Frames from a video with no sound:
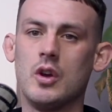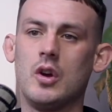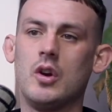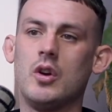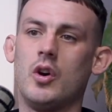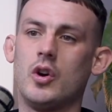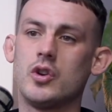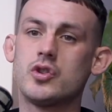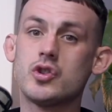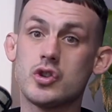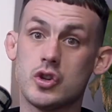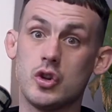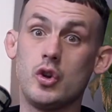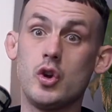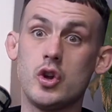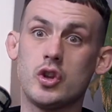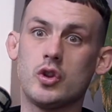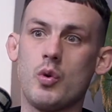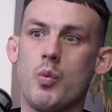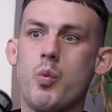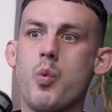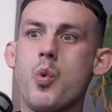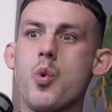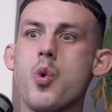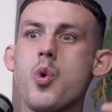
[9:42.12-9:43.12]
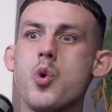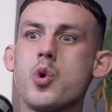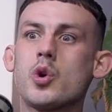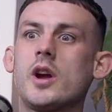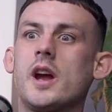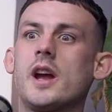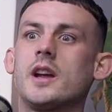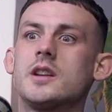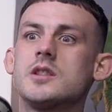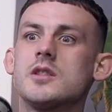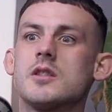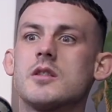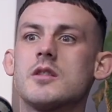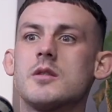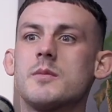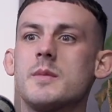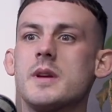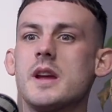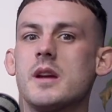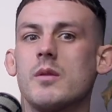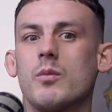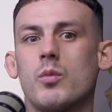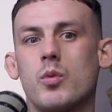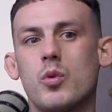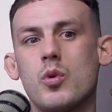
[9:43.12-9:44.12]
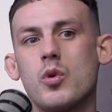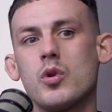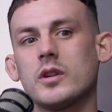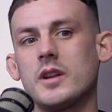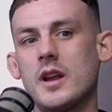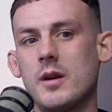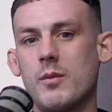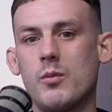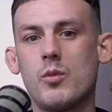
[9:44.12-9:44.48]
just like to work it, do you know what I mean? Worked it.